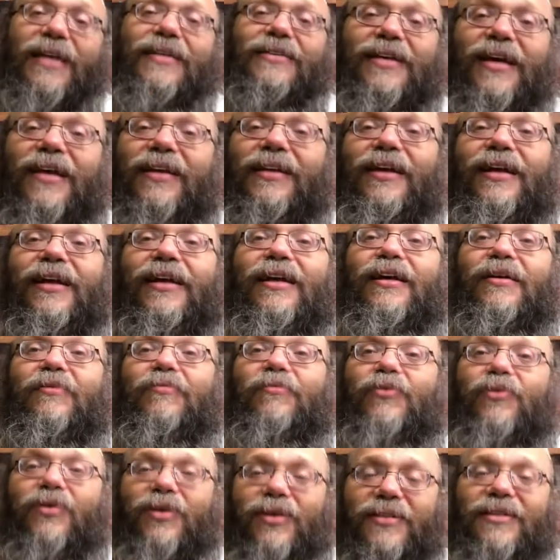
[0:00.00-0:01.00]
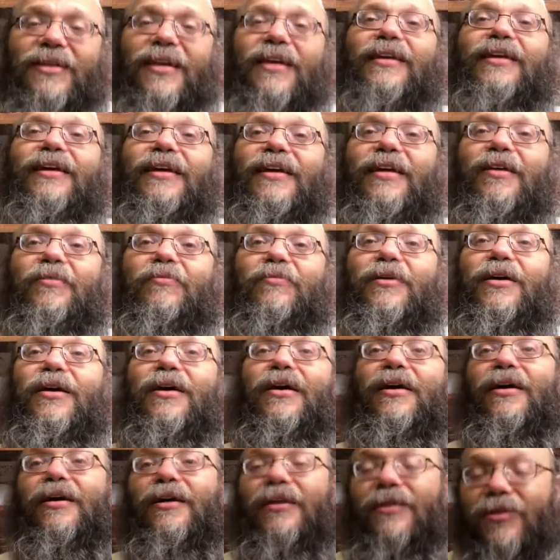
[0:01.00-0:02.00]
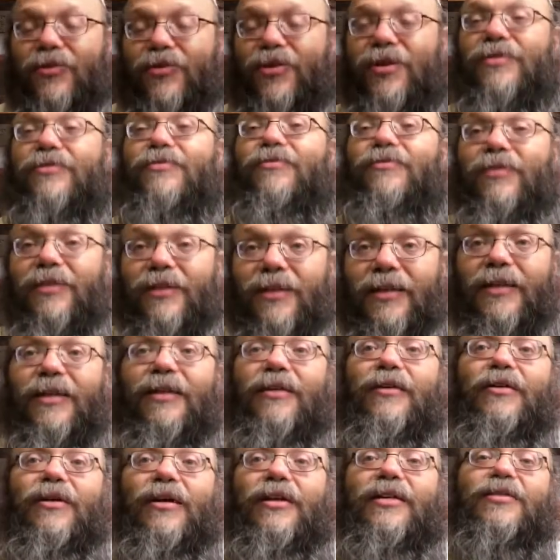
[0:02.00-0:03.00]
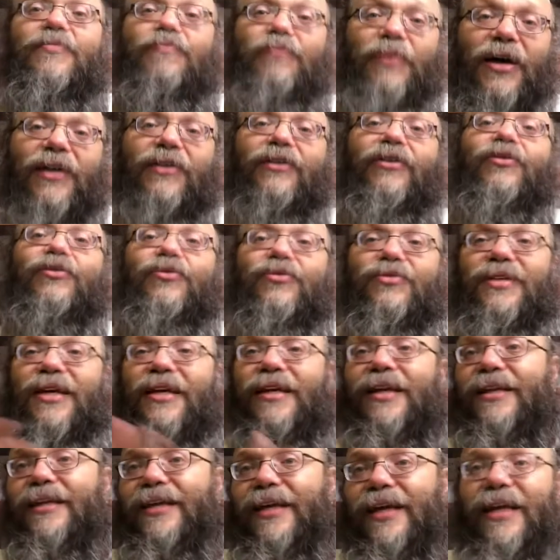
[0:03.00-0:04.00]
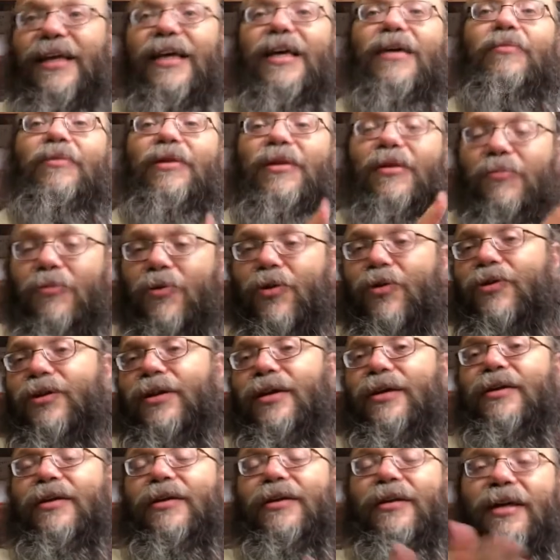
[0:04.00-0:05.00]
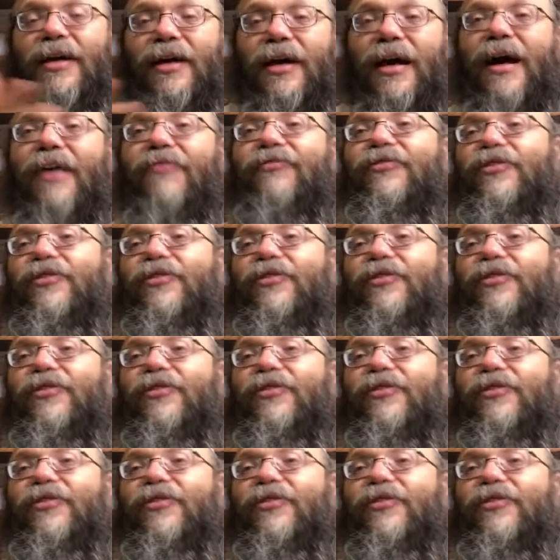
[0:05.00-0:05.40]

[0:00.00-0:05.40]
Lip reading: say Tehillim. You can say Tehillim. Just it's better to say the Tehillim in the morning, in the after